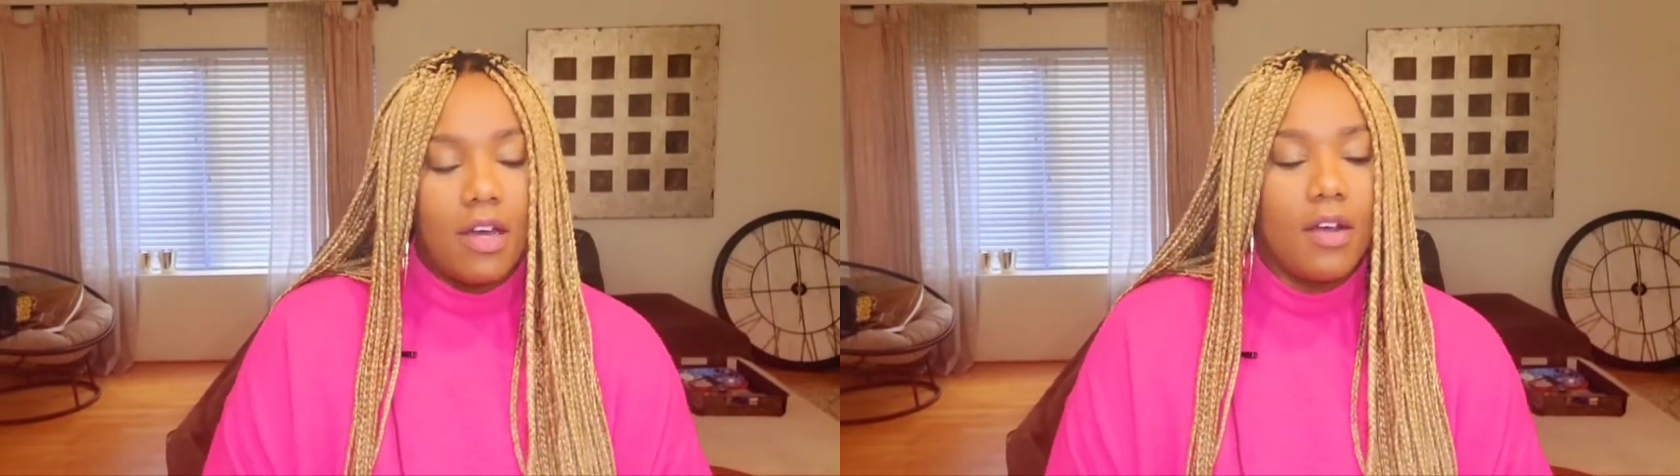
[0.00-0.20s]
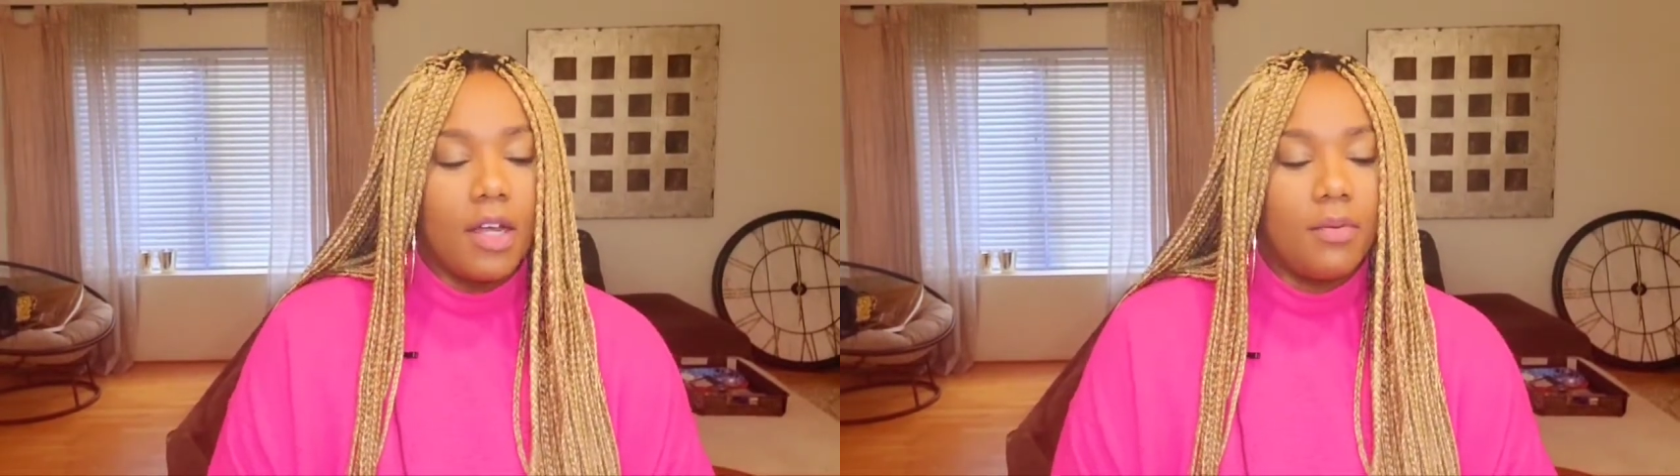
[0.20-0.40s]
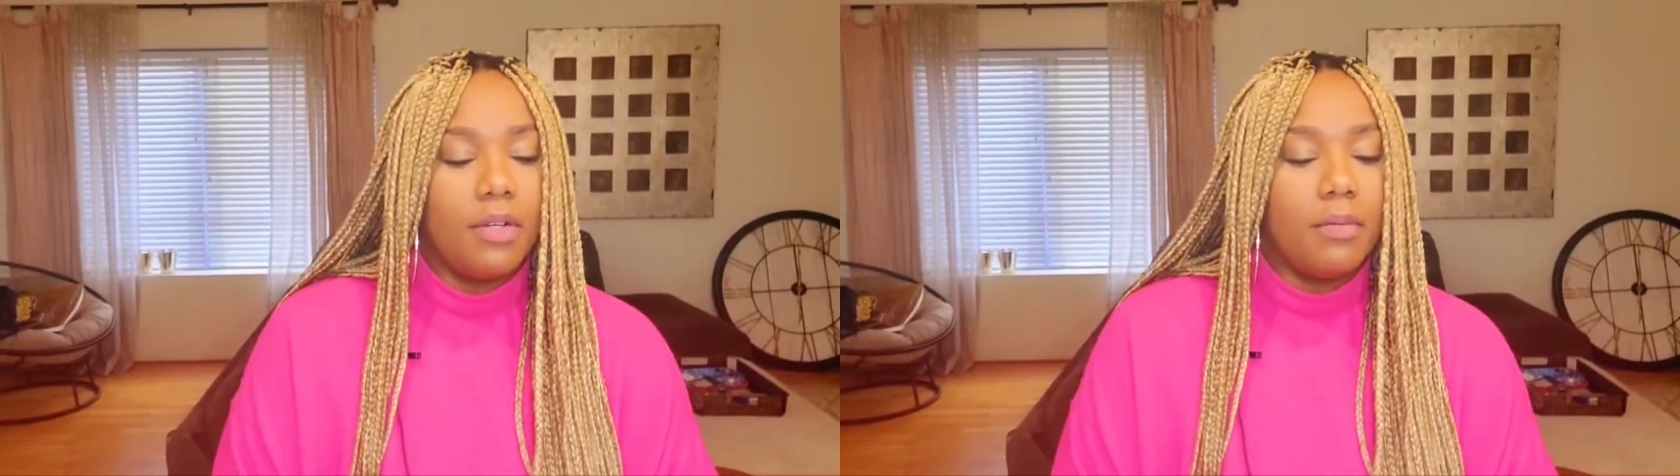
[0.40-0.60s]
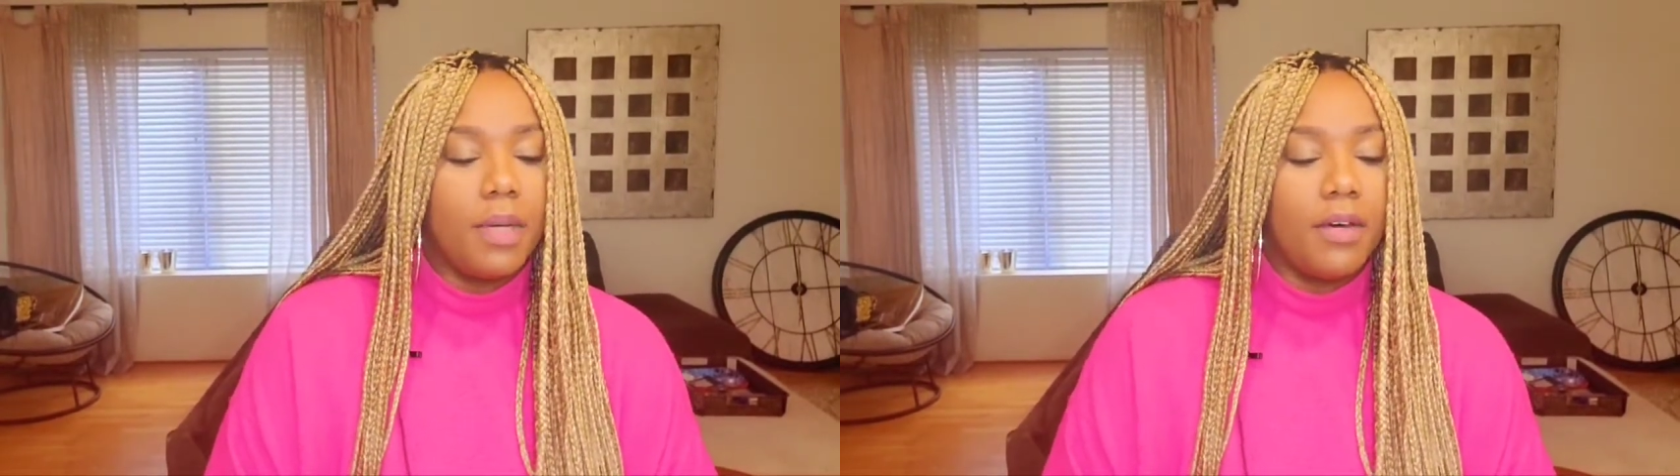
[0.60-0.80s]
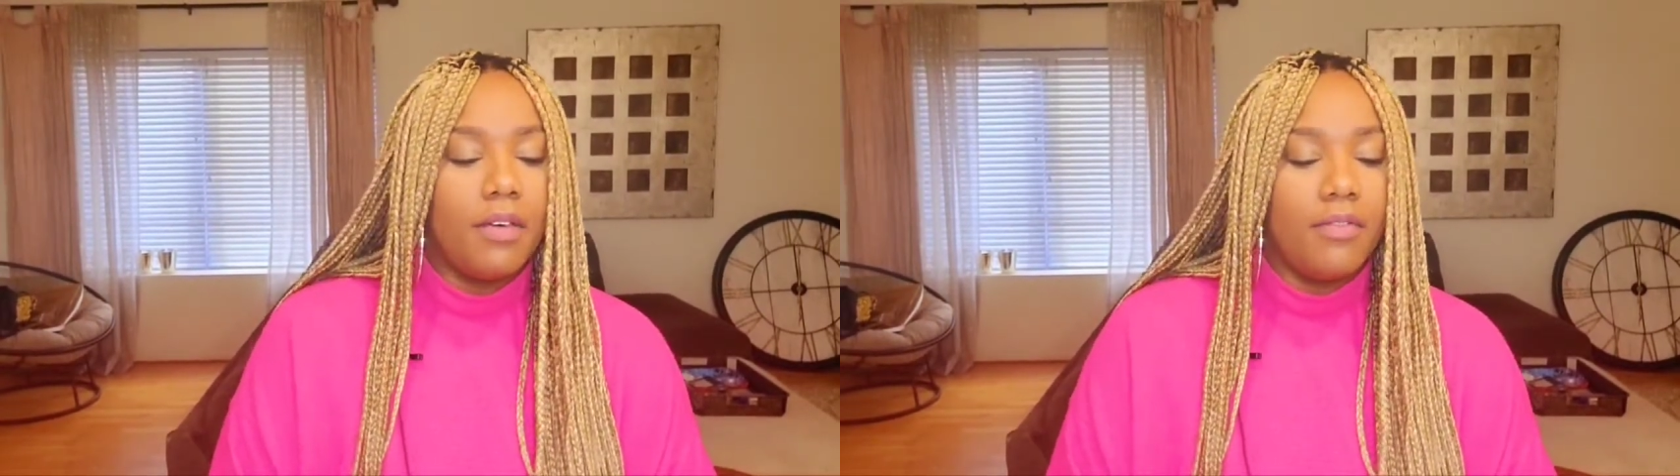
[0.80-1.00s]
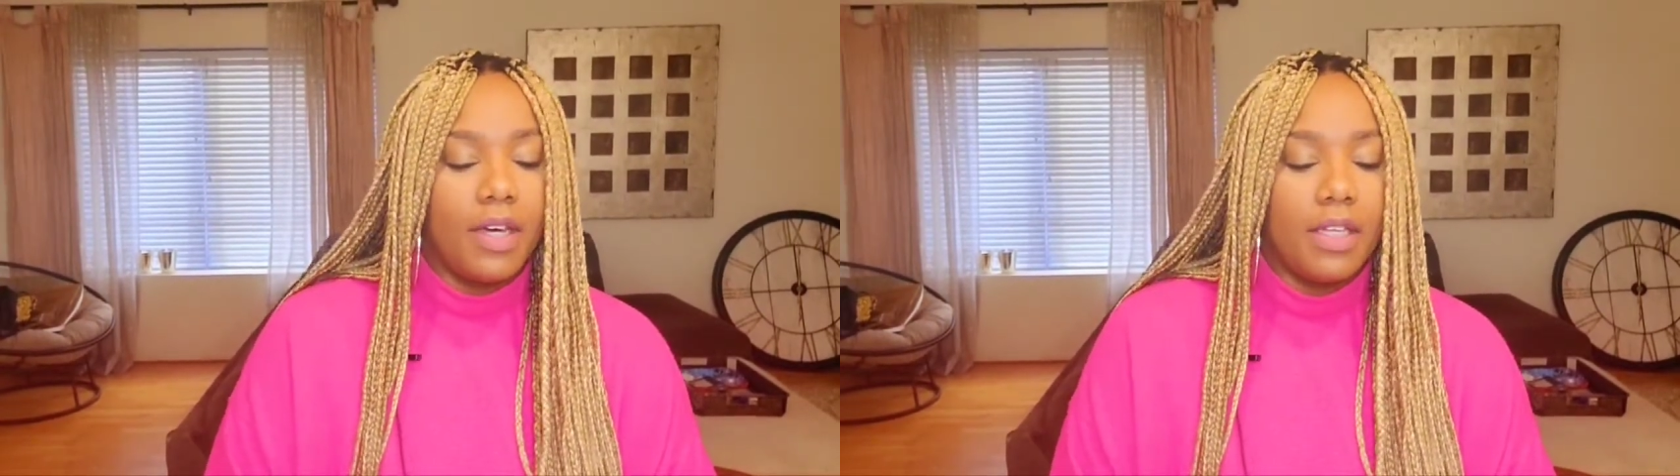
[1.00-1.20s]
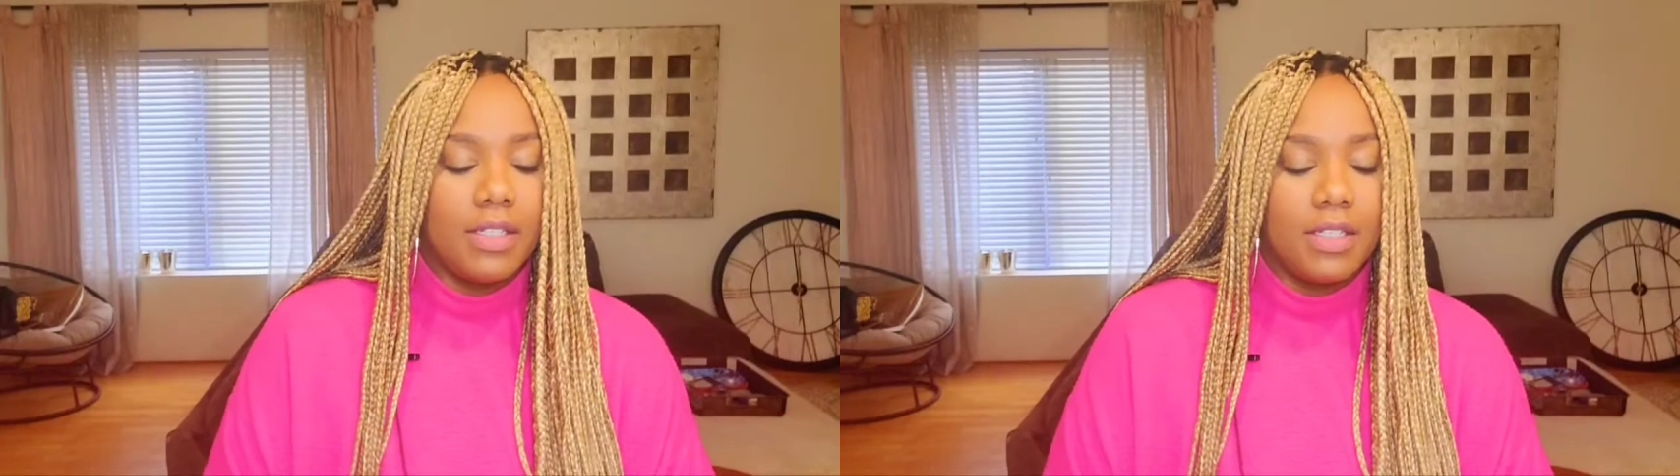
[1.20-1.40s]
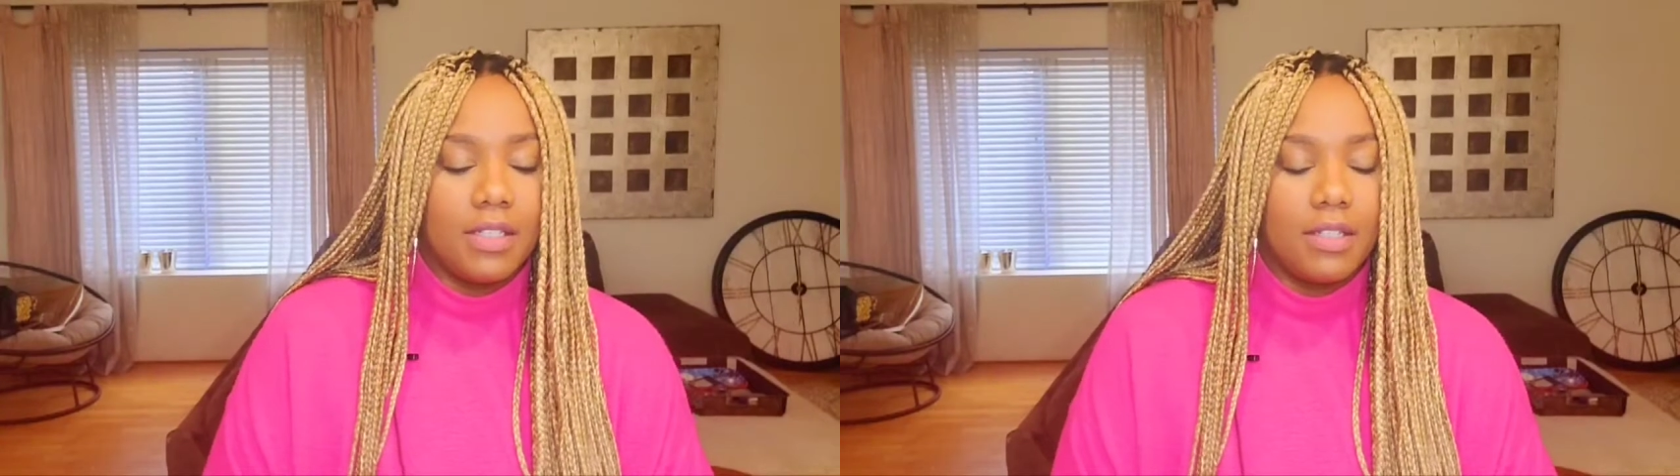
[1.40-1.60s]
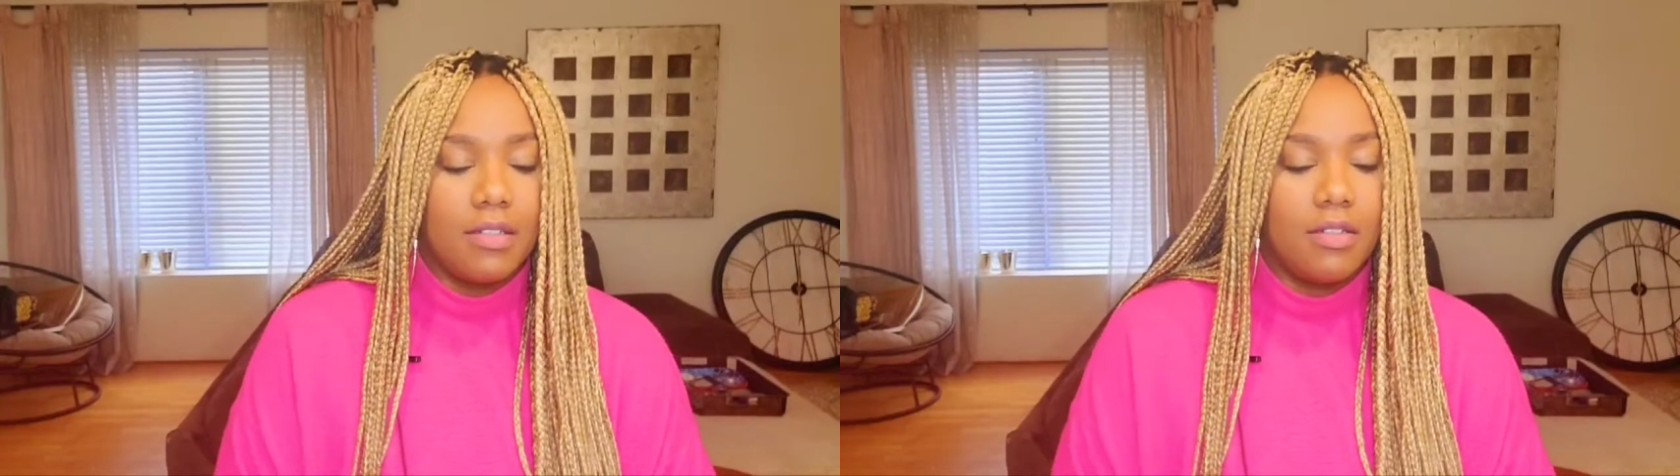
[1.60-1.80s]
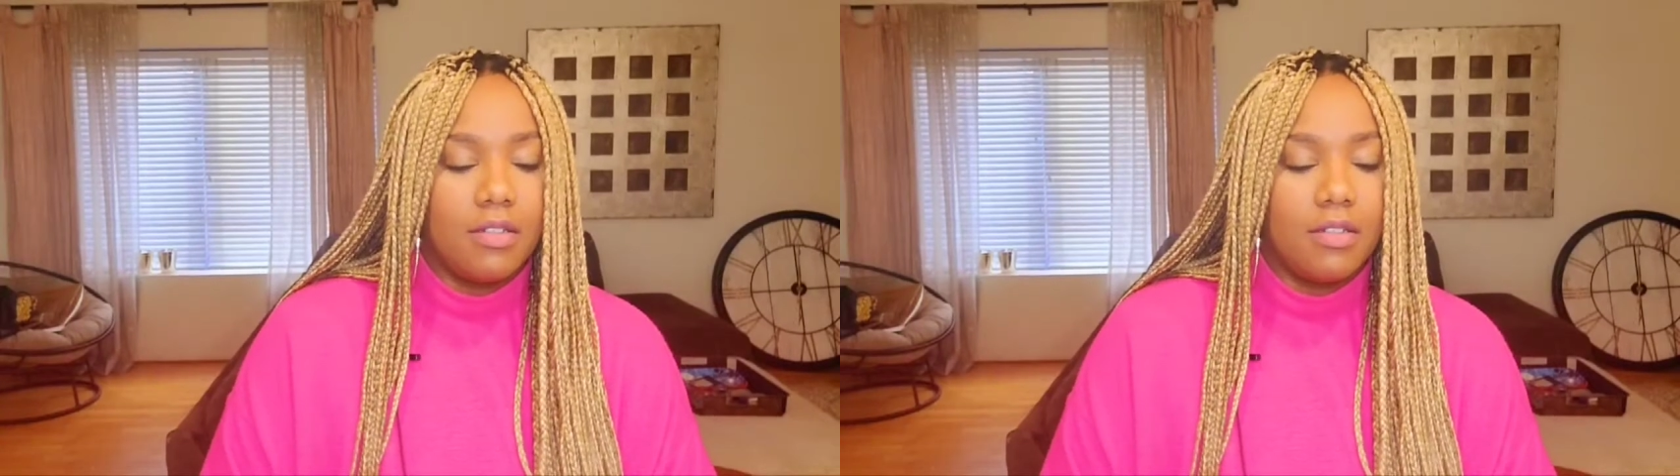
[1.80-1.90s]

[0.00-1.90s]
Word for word: All right, what about advice?